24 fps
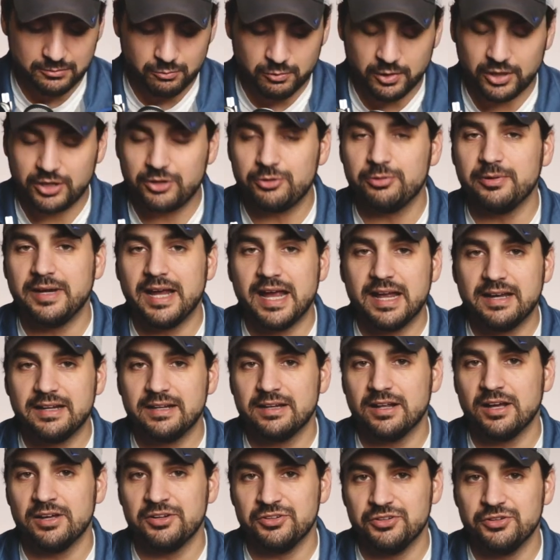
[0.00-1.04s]
we're
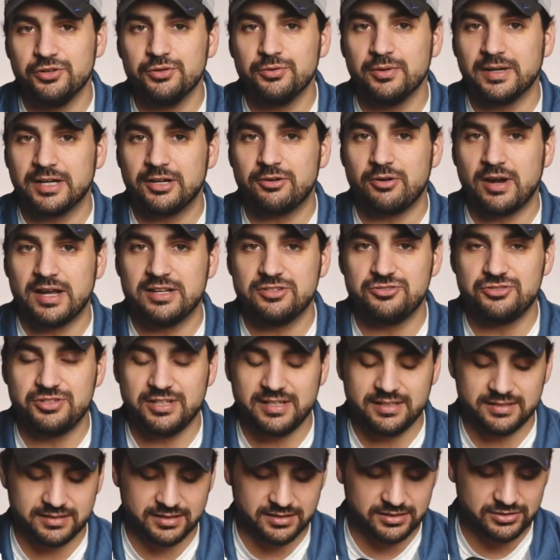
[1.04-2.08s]
created anew in Christ
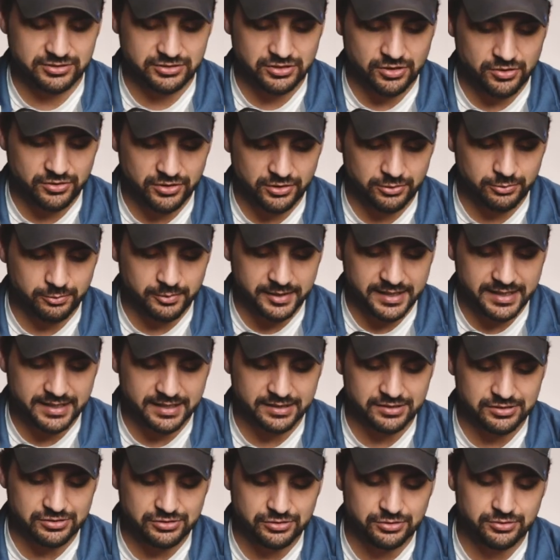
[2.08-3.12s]
Jesus so that we
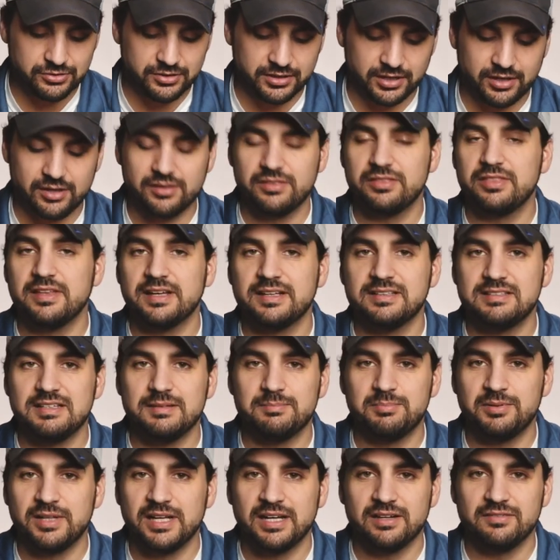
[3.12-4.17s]
can do the good things he
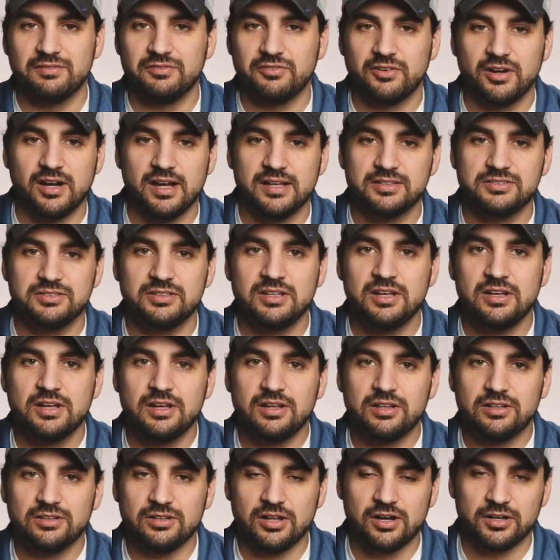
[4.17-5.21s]
planned for us
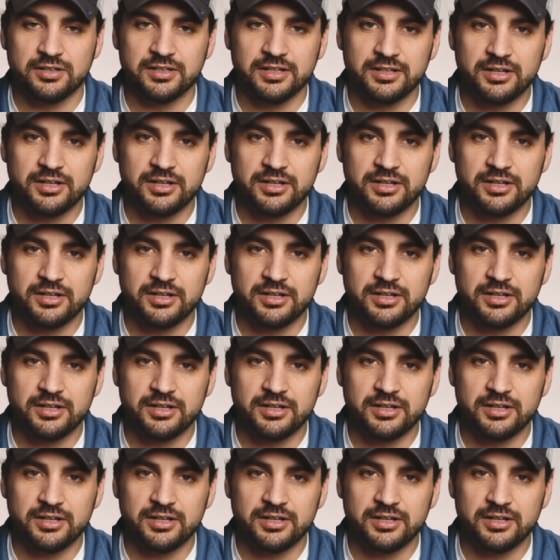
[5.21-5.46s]
long